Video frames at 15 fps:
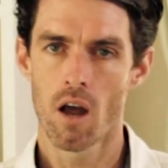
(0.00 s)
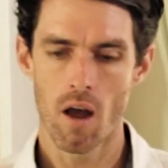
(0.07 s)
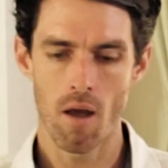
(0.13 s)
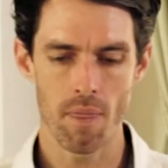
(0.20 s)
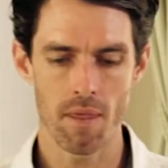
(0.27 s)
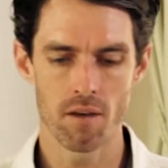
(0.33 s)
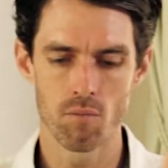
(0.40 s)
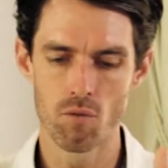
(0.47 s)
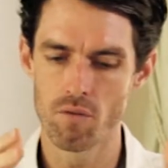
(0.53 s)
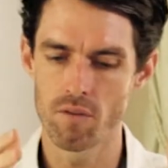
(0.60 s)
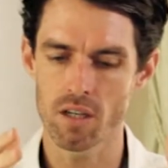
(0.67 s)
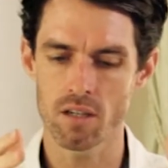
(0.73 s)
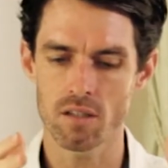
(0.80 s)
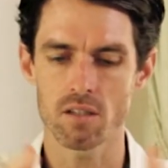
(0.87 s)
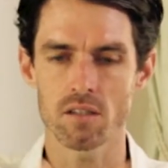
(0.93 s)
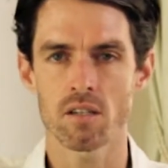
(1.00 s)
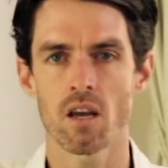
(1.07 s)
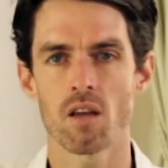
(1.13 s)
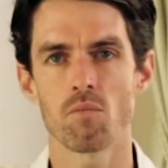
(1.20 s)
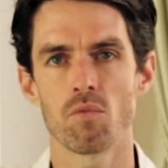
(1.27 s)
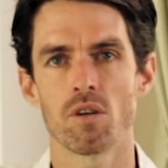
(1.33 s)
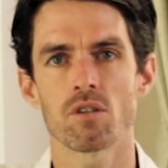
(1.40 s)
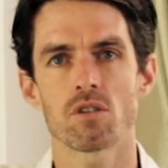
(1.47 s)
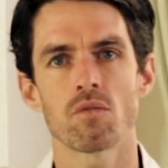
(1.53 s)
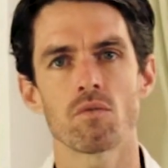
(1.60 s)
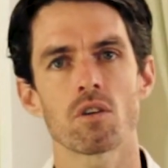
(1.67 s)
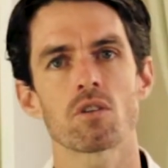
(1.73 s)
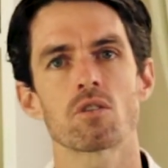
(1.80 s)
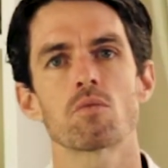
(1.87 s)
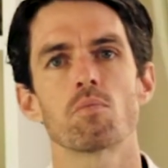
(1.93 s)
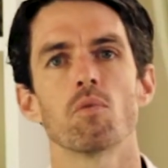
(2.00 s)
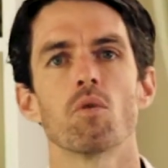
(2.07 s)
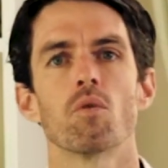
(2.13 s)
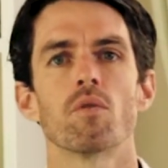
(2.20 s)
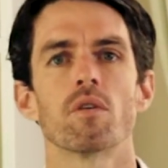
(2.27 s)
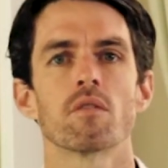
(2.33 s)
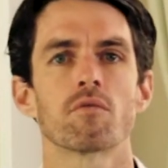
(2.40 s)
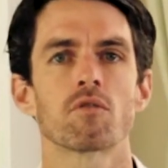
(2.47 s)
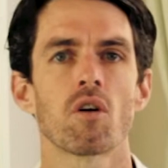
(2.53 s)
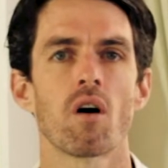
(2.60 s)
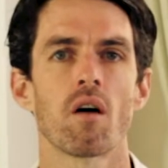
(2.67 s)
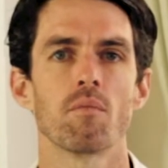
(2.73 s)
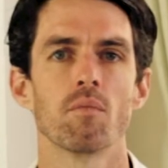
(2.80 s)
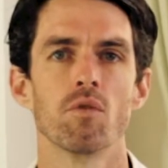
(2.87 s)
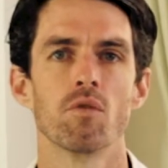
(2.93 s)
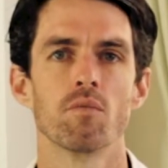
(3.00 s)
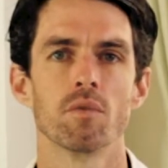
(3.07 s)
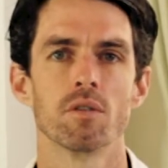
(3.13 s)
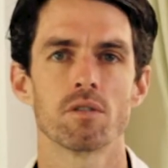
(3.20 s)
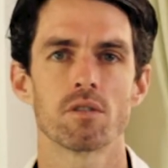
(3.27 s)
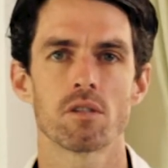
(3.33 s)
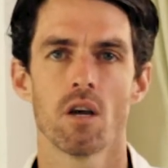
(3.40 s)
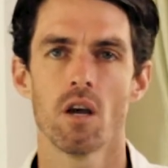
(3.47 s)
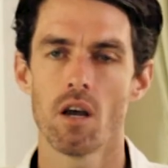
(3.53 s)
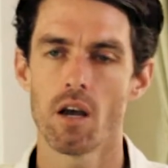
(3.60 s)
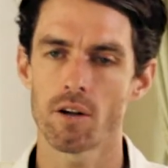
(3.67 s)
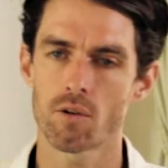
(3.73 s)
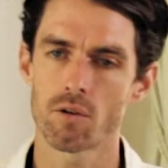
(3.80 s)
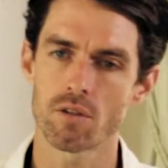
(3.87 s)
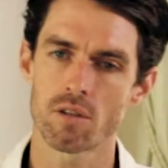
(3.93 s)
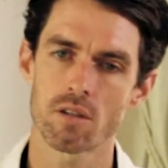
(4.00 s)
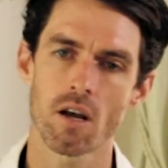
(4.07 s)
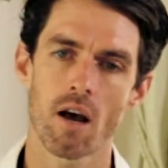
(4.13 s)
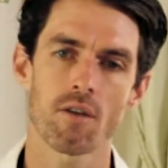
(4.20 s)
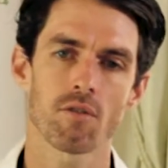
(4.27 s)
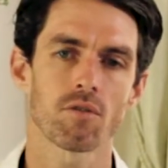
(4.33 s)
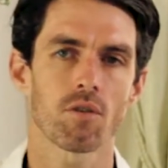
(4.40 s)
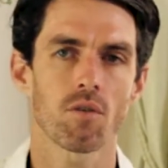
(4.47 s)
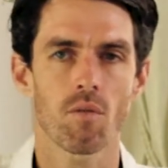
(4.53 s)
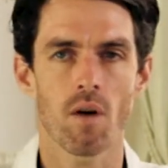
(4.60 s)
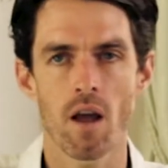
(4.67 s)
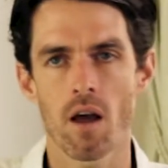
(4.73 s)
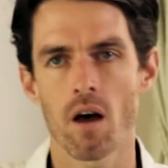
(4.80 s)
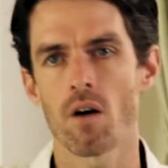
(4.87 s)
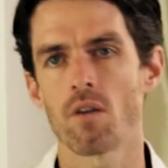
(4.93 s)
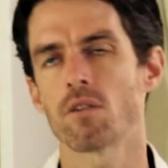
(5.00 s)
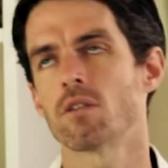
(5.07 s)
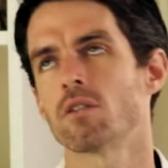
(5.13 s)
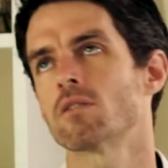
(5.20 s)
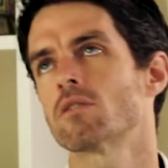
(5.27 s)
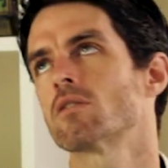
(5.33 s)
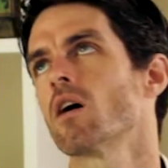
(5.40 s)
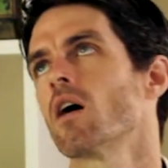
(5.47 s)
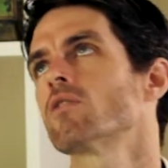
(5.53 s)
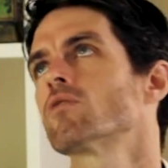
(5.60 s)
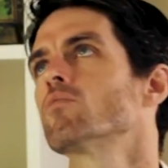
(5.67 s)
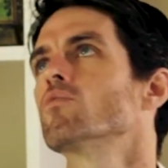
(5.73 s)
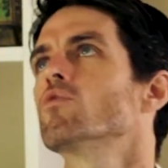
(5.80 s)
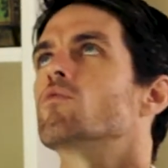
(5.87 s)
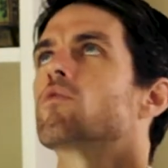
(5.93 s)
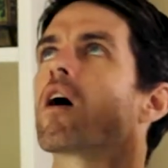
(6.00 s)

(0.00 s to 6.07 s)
And then moving into 10 minutes of explorative type movements. It could start on the ground and then start to move